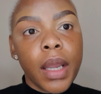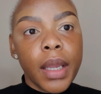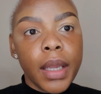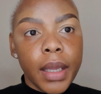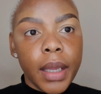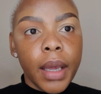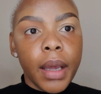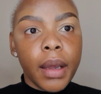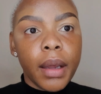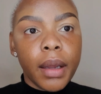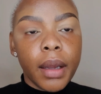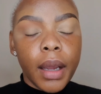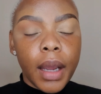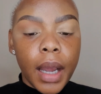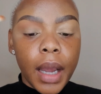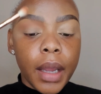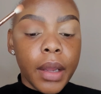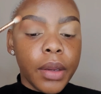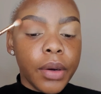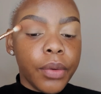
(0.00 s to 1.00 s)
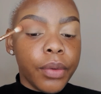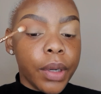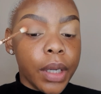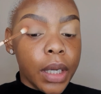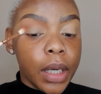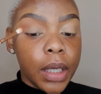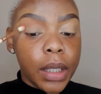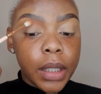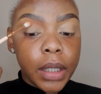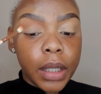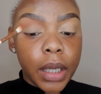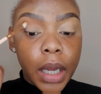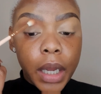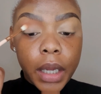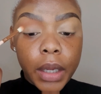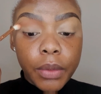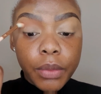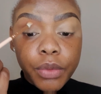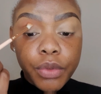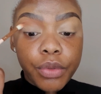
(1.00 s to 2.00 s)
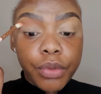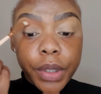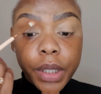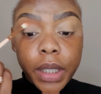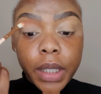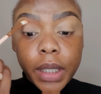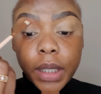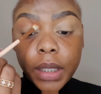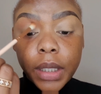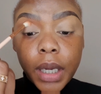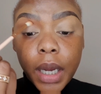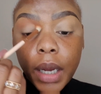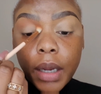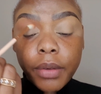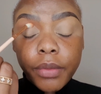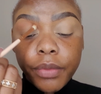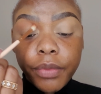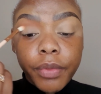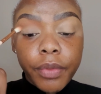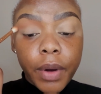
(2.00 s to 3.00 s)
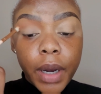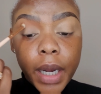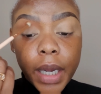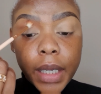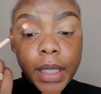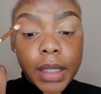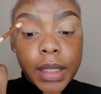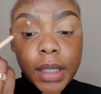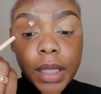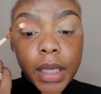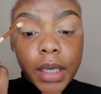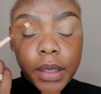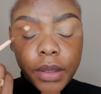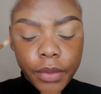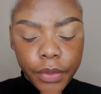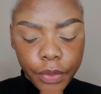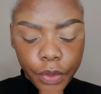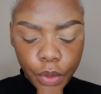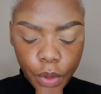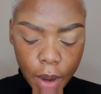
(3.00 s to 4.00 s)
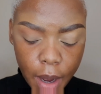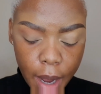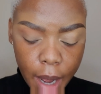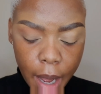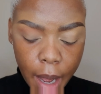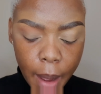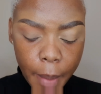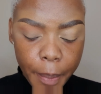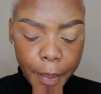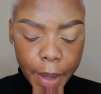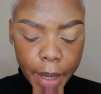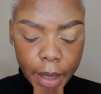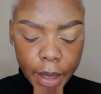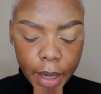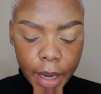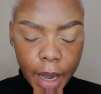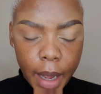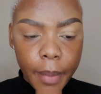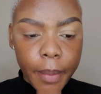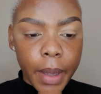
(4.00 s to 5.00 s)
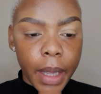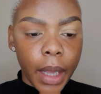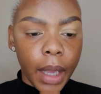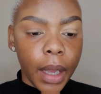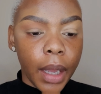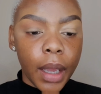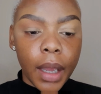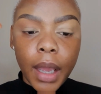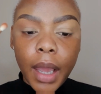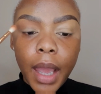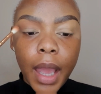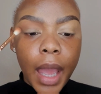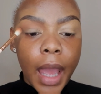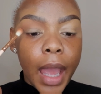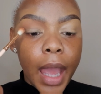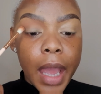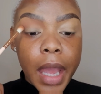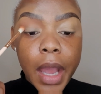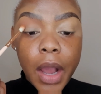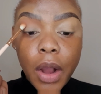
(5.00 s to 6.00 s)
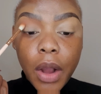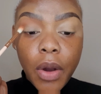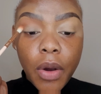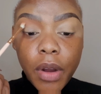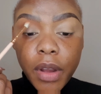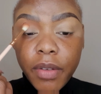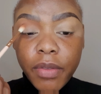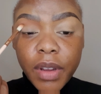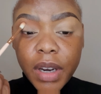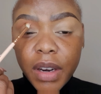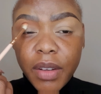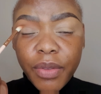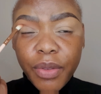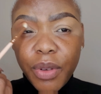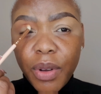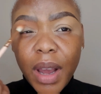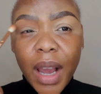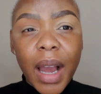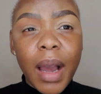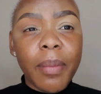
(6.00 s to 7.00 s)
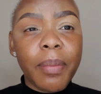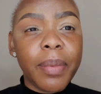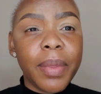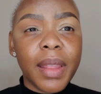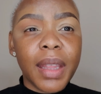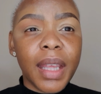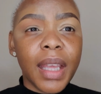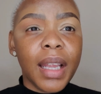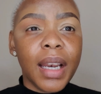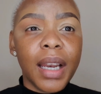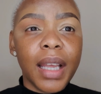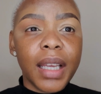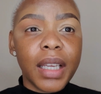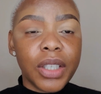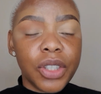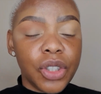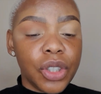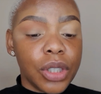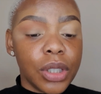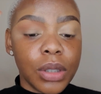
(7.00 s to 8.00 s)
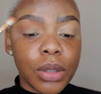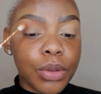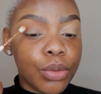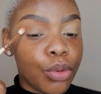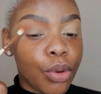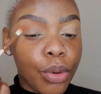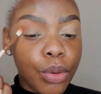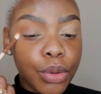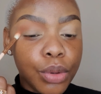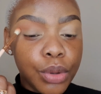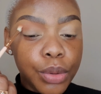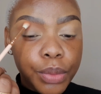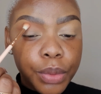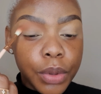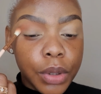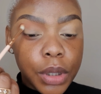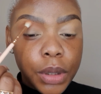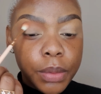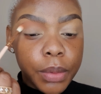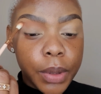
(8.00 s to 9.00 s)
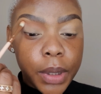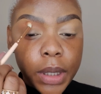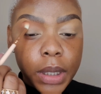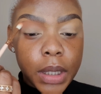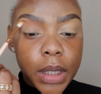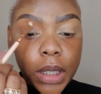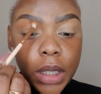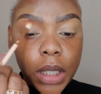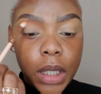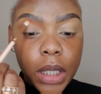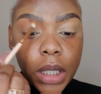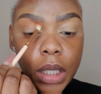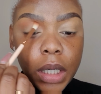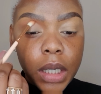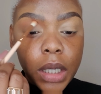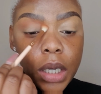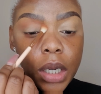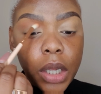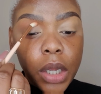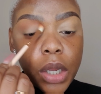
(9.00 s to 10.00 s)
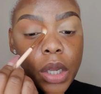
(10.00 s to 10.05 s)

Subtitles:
yeah, I really advise that if you are up and coming, or even if you are up there, like, just go to Beauty Bulletin.